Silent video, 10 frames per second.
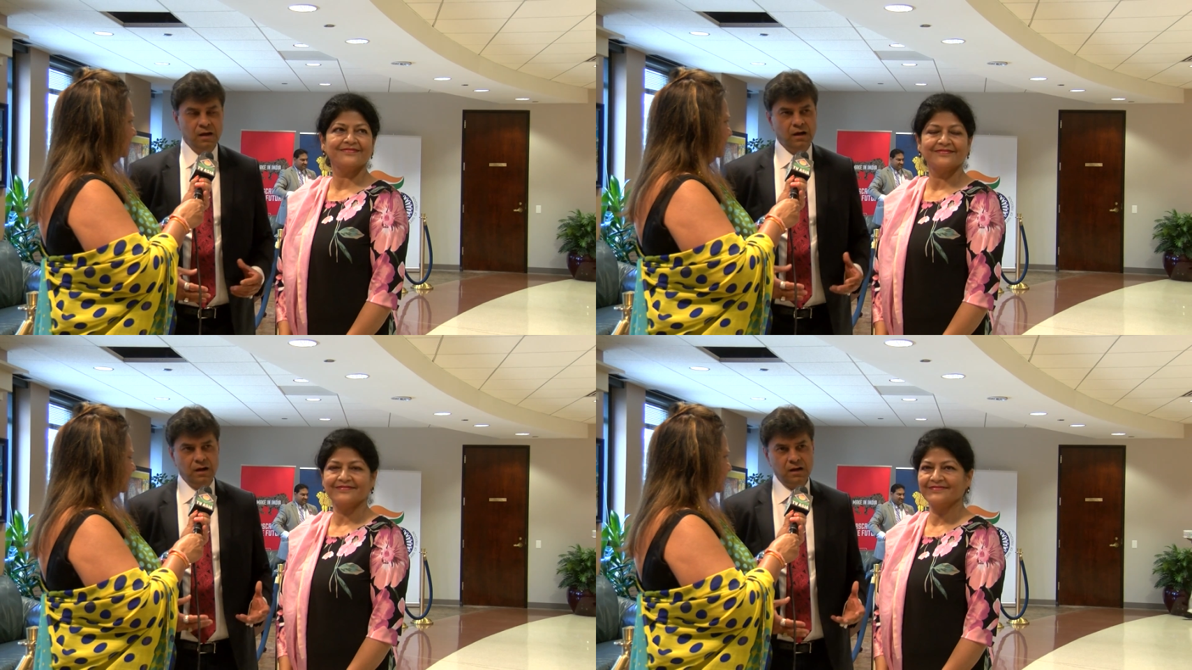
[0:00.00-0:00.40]

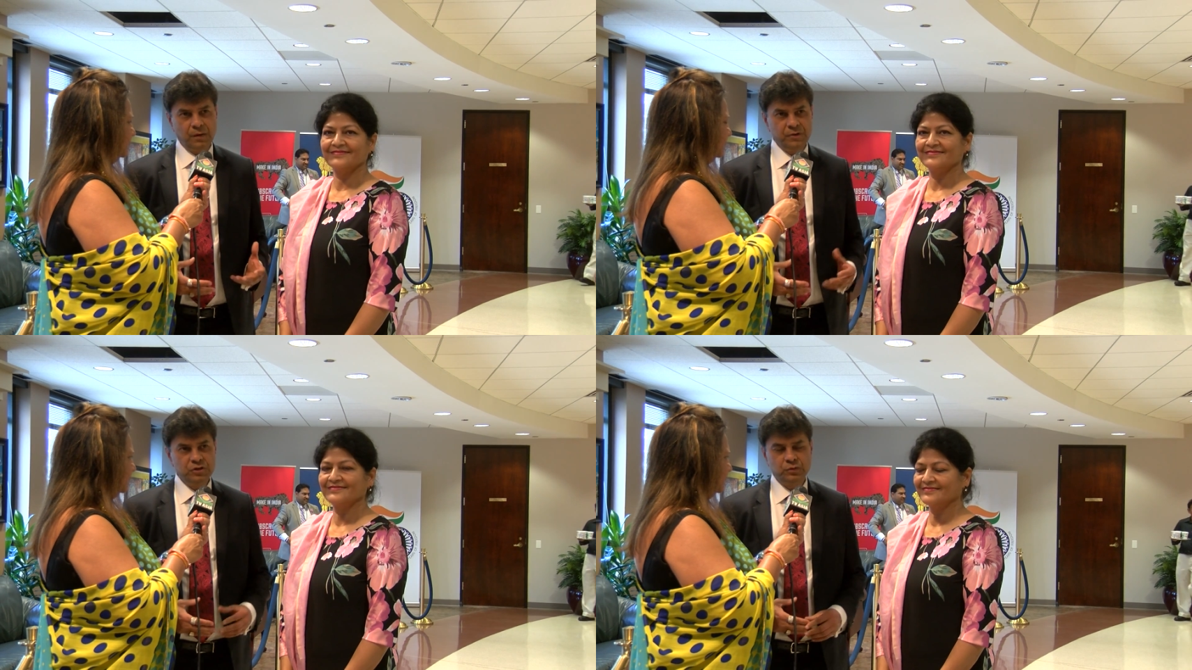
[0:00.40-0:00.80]
Speaker 1: uh,
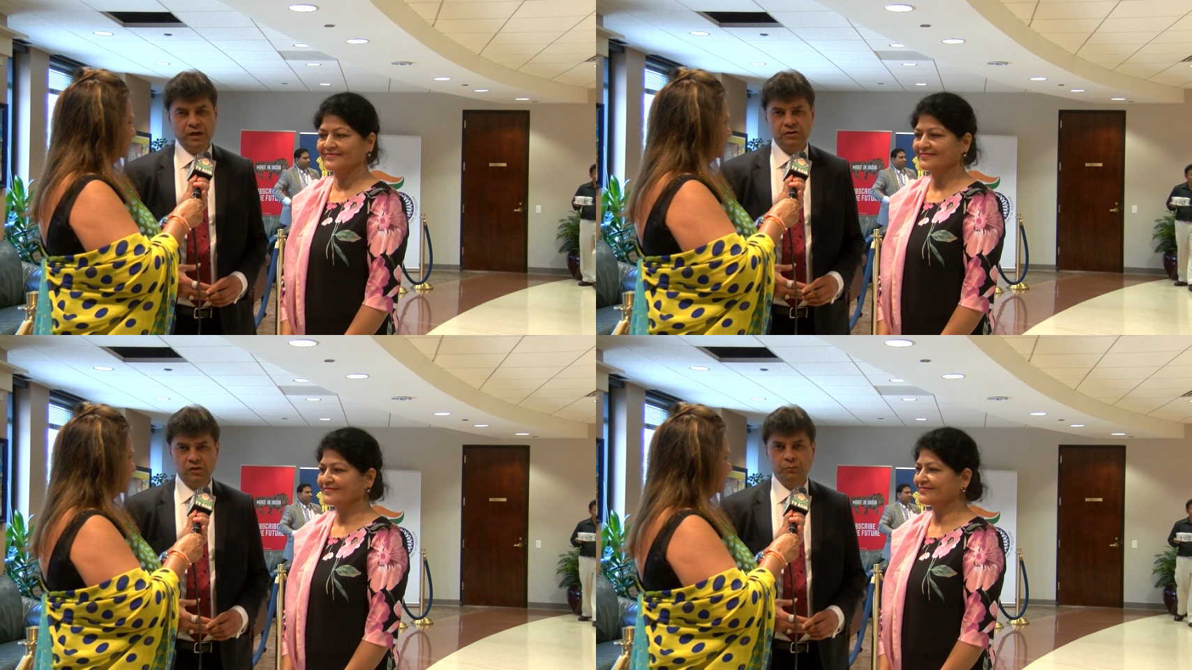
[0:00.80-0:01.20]
coming
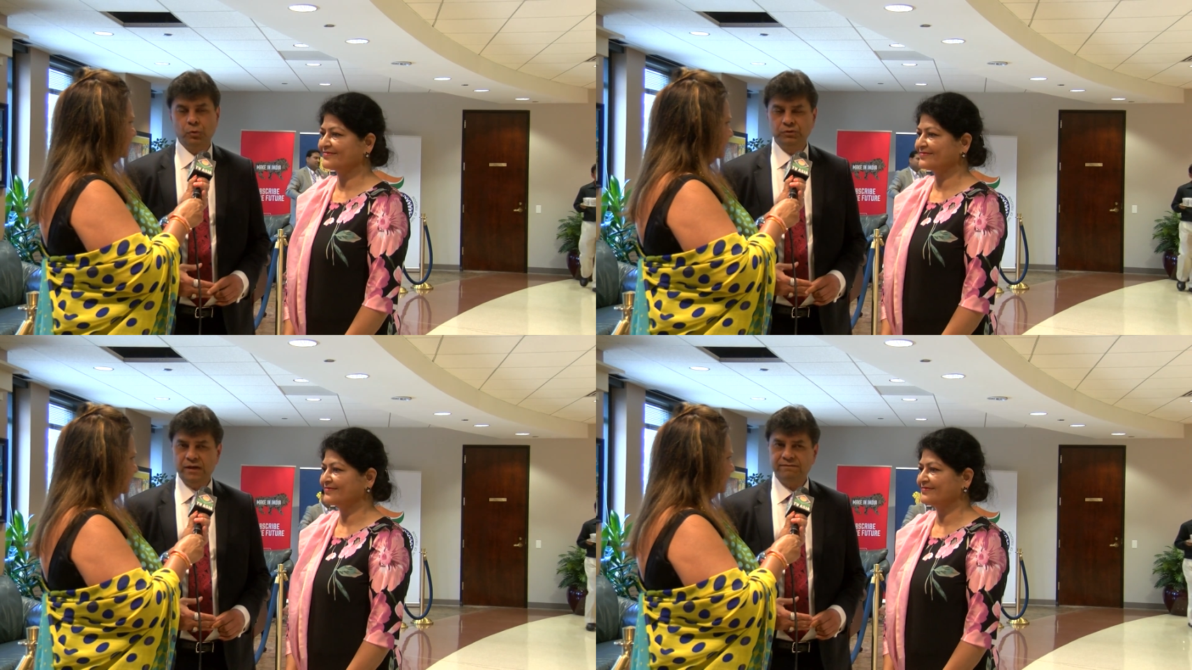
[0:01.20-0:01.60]
together of
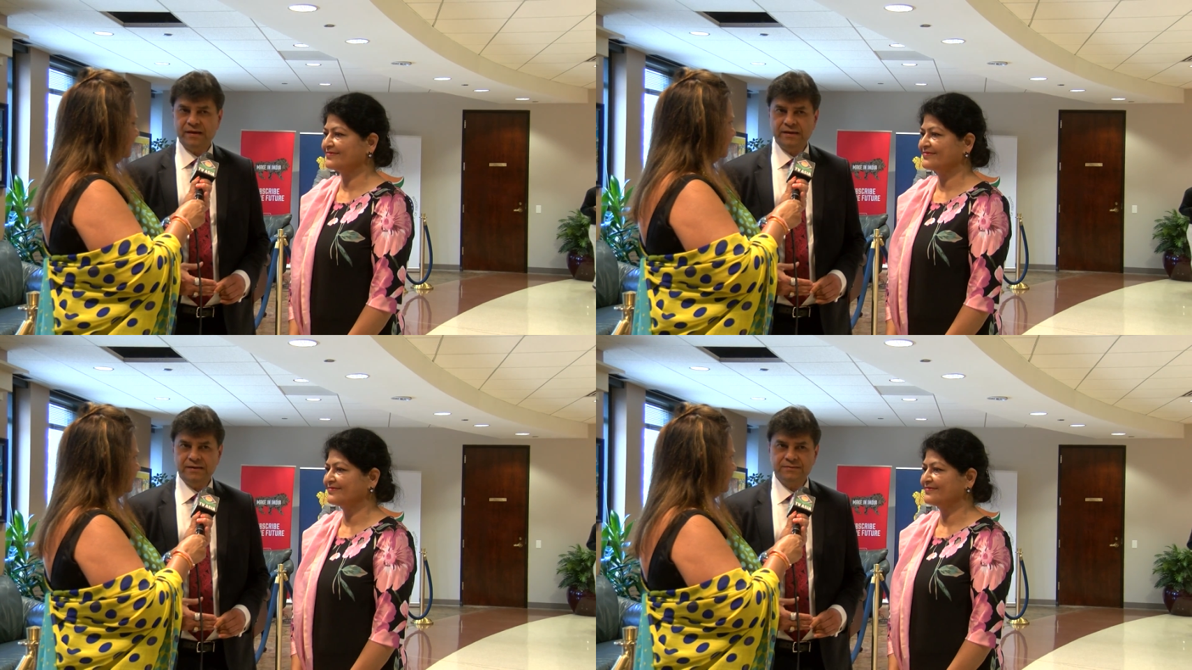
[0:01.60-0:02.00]
both the
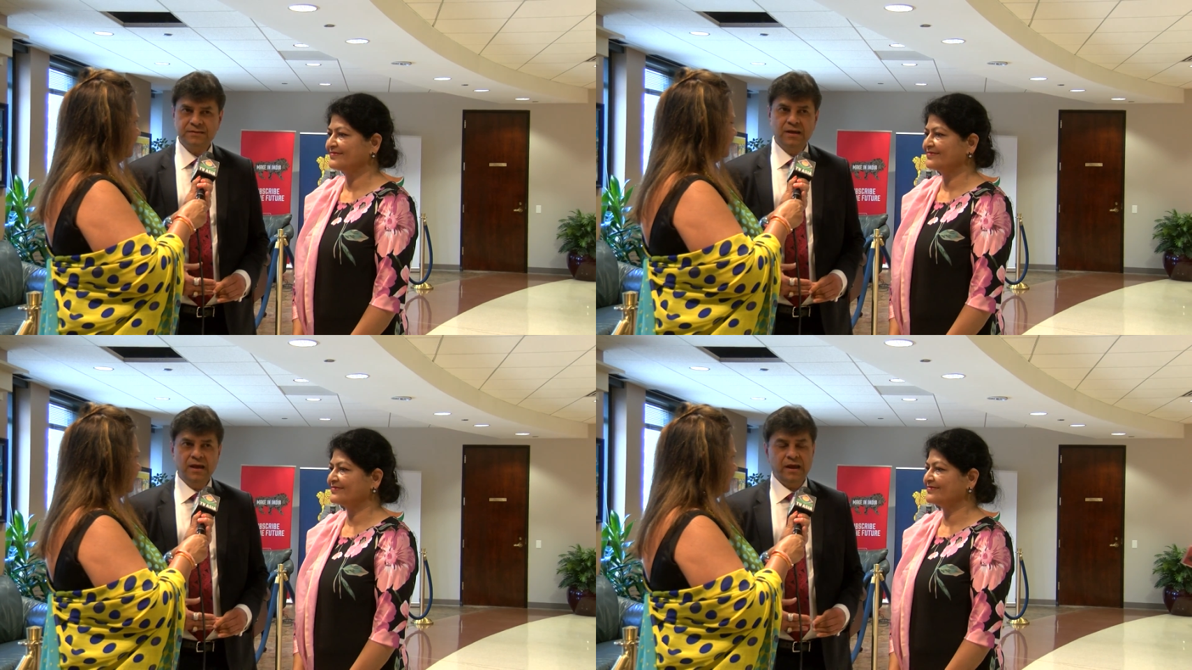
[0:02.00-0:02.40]
FIAs
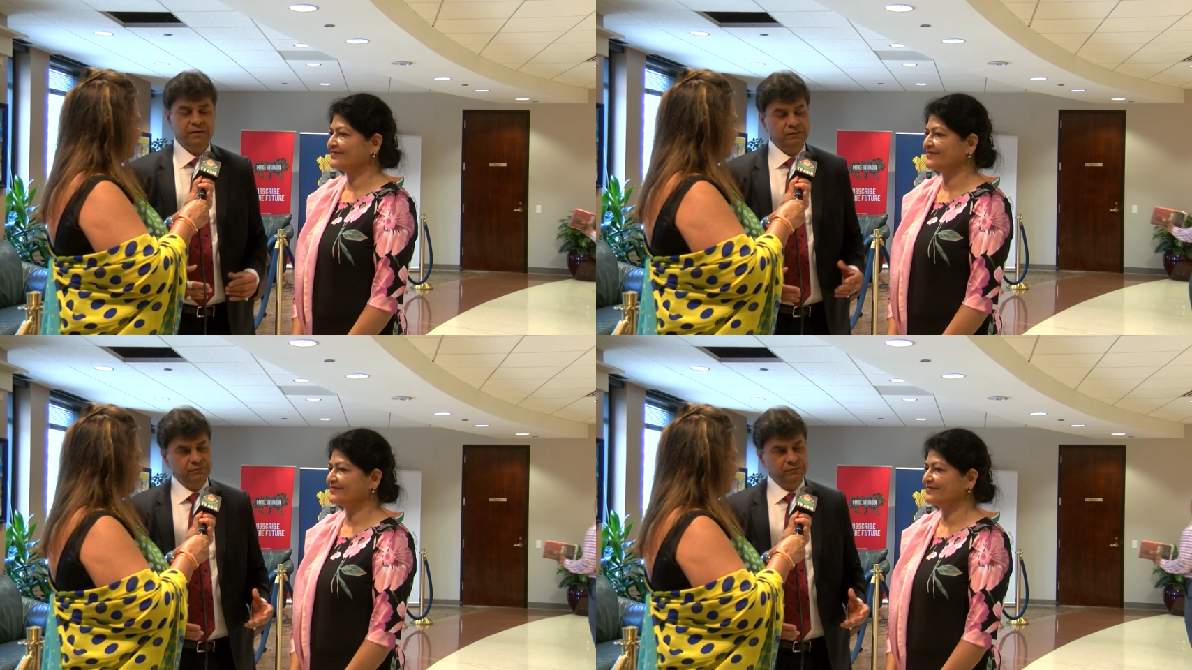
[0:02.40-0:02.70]
and,